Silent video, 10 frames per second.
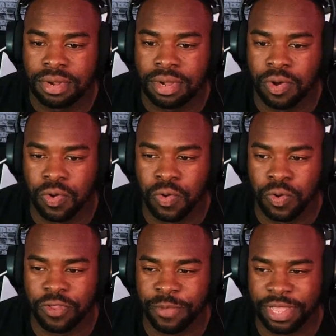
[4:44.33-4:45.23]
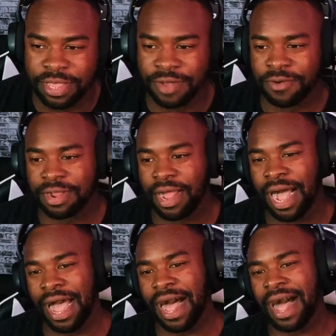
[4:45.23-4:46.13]
Oh, this could be a good one.
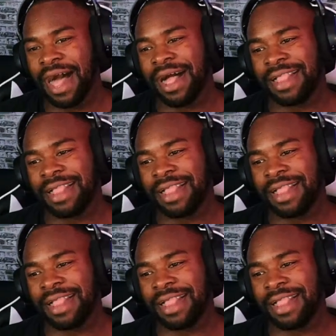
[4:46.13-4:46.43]
Ah,